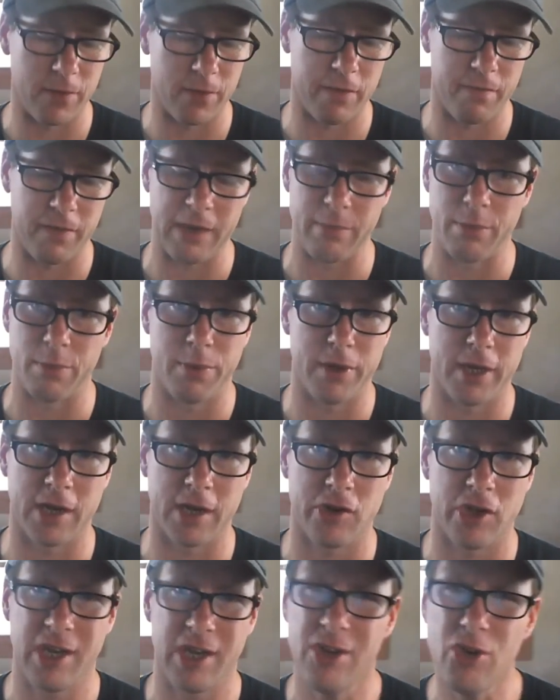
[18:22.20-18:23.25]
for the vapor
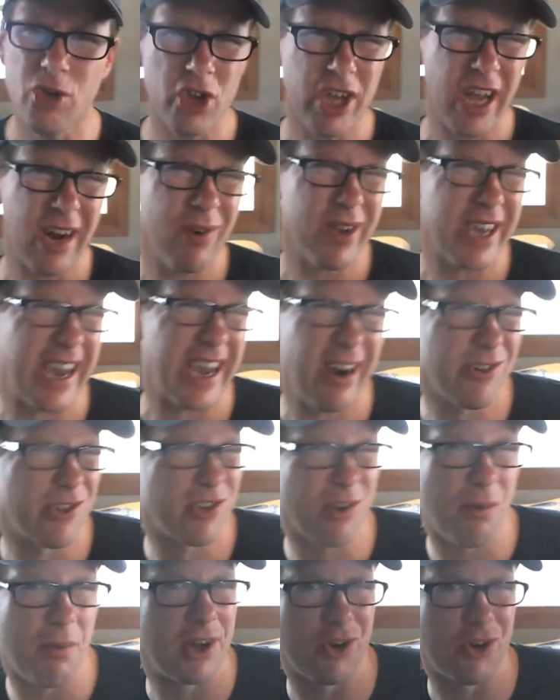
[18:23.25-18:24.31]
production. And usually I don't care
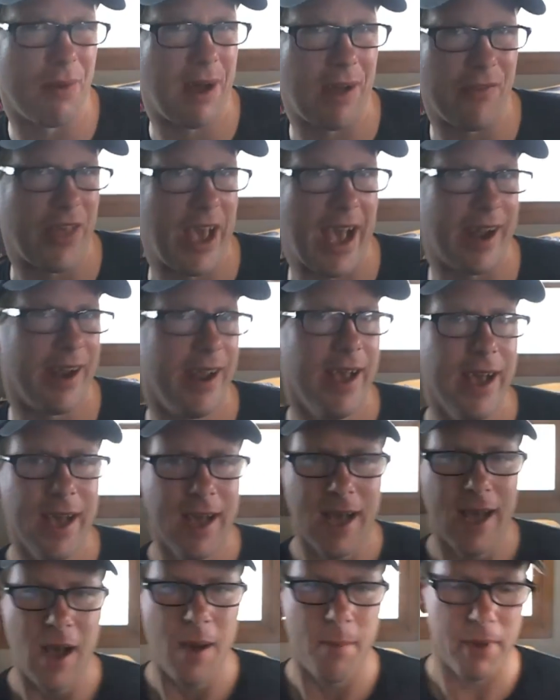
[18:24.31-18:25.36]
so much about that.
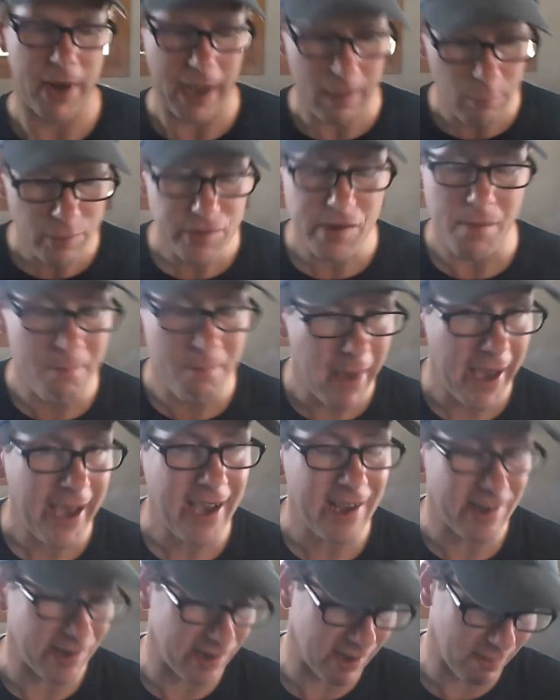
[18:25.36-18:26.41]
But I was
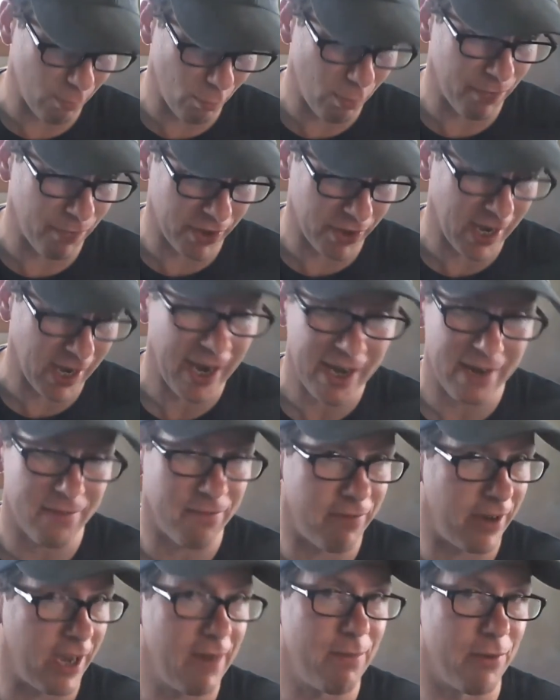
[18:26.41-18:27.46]
amazed at the kind of
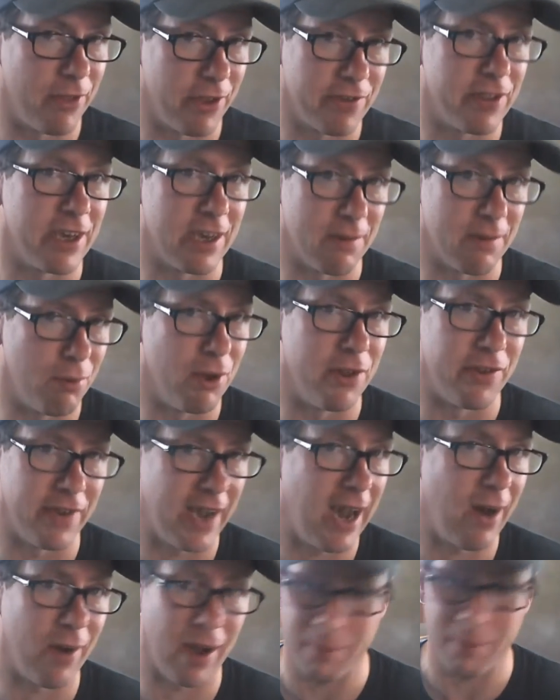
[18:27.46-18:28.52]
vapor this thing puts
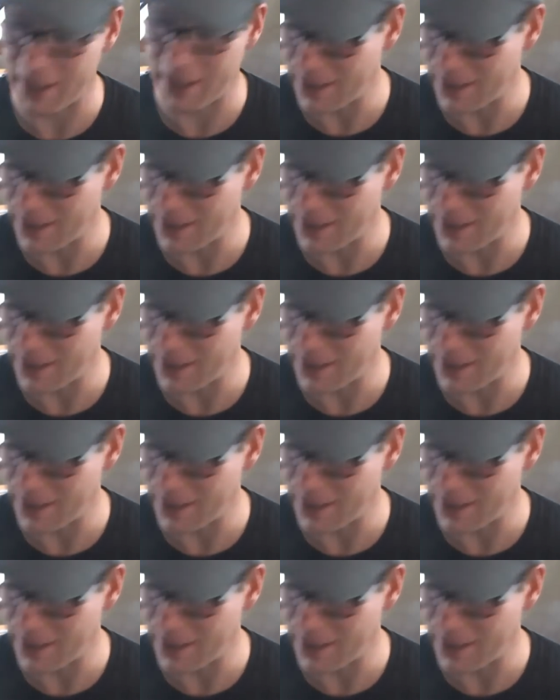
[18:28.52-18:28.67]
out. I mean,